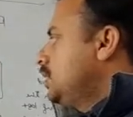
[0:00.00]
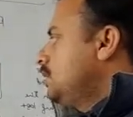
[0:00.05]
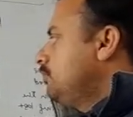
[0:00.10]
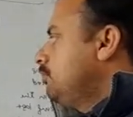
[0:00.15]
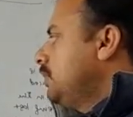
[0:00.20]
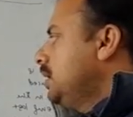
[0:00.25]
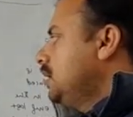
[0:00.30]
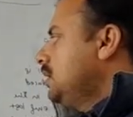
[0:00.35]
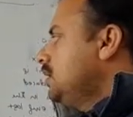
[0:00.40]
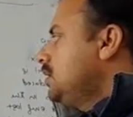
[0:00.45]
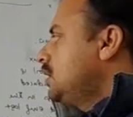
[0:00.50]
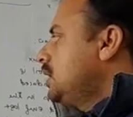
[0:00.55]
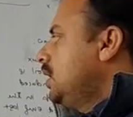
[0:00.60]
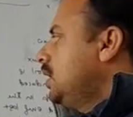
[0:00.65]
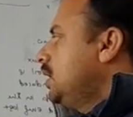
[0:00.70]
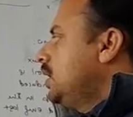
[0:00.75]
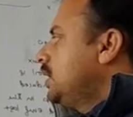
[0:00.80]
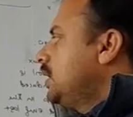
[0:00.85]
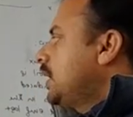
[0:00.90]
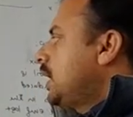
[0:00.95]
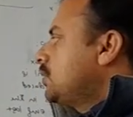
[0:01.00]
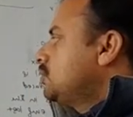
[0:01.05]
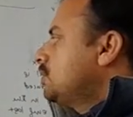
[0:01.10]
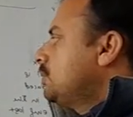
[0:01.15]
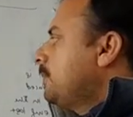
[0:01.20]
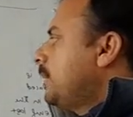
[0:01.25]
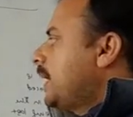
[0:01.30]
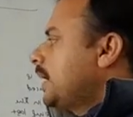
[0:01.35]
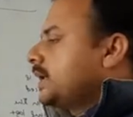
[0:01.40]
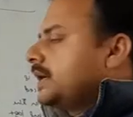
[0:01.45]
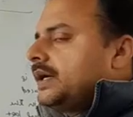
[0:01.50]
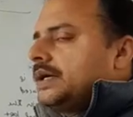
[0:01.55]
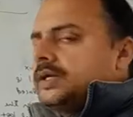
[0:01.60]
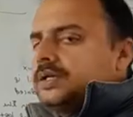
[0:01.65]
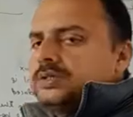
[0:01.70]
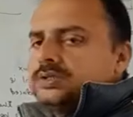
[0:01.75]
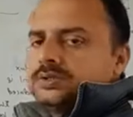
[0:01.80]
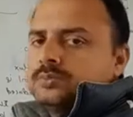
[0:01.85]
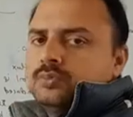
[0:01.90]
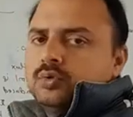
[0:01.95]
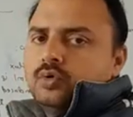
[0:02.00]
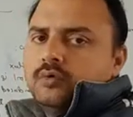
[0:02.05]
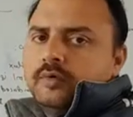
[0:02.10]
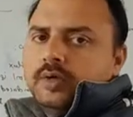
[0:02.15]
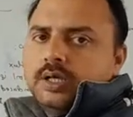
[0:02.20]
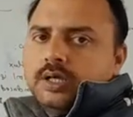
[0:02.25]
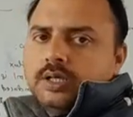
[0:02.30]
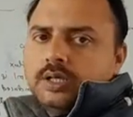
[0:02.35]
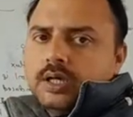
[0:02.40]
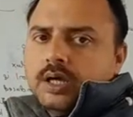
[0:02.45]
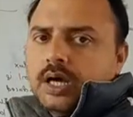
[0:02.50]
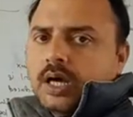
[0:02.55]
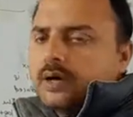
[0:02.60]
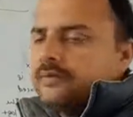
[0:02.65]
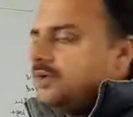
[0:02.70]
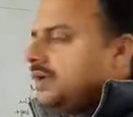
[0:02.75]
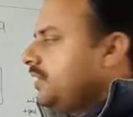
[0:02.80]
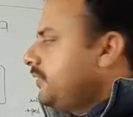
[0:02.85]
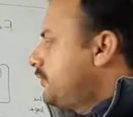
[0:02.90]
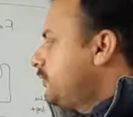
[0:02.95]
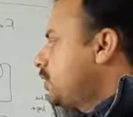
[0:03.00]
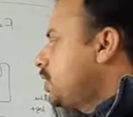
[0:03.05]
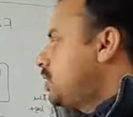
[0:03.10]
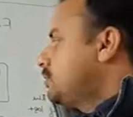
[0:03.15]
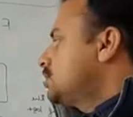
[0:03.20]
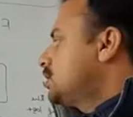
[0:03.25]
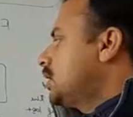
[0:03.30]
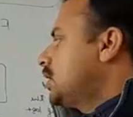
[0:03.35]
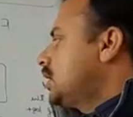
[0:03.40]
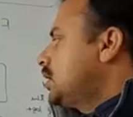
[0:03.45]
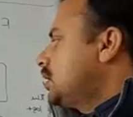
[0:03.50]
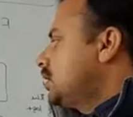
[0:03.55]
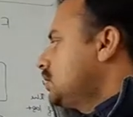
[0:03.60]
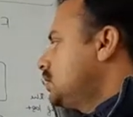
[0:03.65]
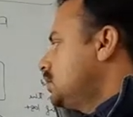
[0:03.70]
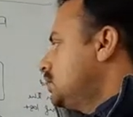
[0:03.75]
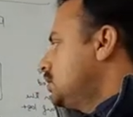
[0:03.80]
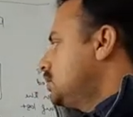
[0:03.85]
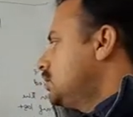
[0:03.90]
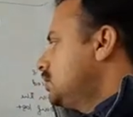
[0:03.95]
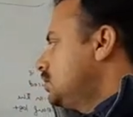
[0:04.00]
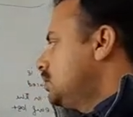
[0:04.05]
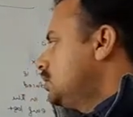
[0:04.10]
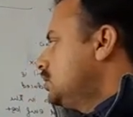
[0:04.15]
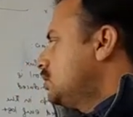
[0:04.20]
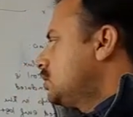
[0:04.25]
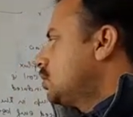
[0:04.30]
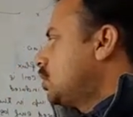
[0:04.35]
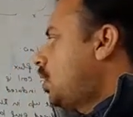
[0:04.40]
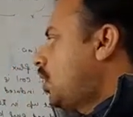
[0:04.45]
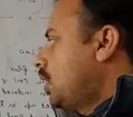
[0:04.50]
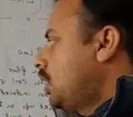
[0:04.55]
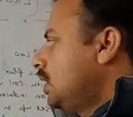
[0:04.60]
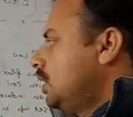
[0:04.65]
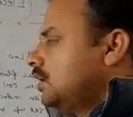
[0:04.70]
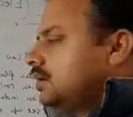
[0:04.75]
means now the magnet is moving away from the coil,